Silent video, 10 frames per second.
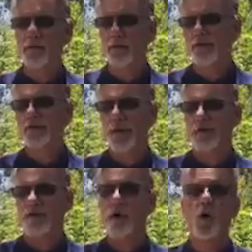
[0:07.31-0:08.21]
were
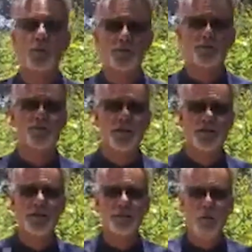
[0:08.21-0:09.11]
expecting or hoping for
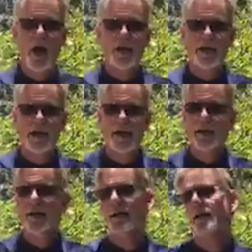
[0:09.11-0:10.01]
Cynthia and Brian again.
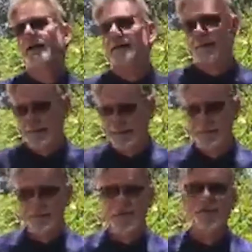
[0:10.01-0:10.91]

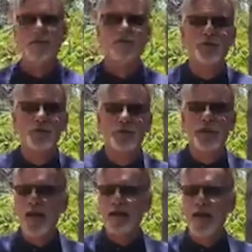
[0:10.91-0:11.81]
Much easier to look
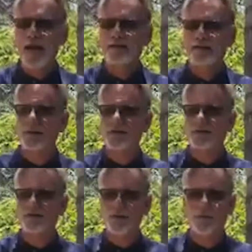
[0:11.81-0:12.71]
at and to
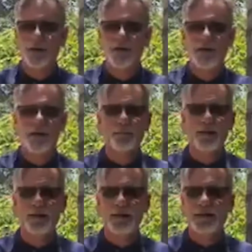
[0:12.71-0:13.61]
listen to, but you get
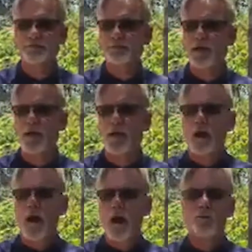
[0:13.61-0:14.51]
me
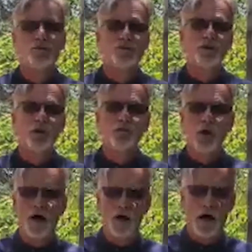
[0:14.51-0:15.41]
again. We're still on
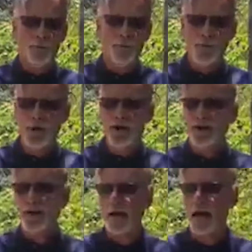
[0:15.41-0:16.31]
Rock Hopper Week.
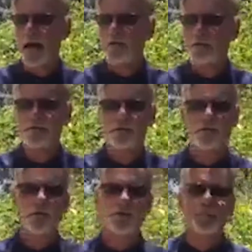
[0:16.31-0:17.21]
There were some
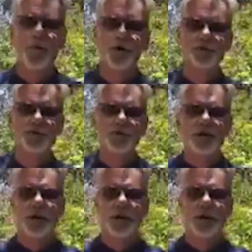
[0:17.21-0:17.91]
beautiful posts